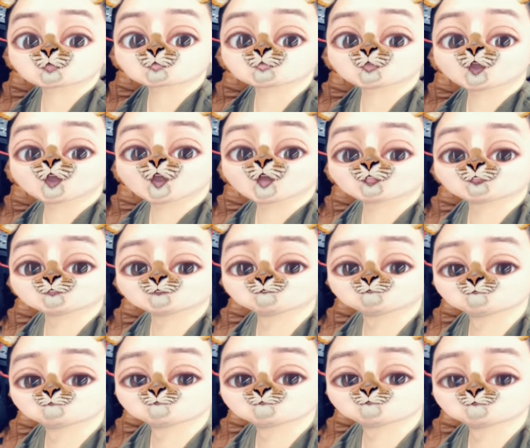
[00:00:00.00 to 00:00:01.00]
God.
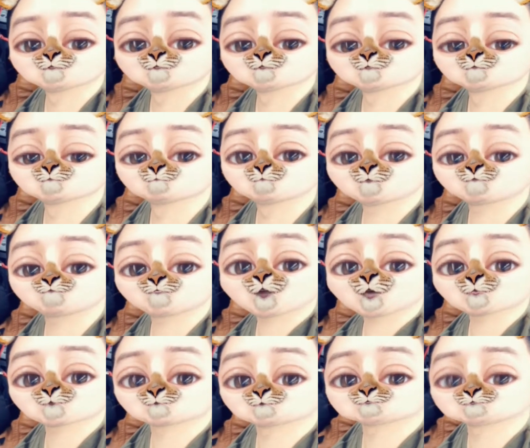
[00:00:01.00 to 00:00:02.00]
My
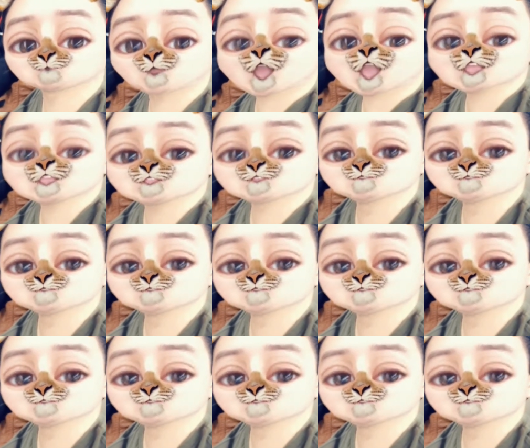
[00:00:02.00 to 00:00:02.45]
father was right.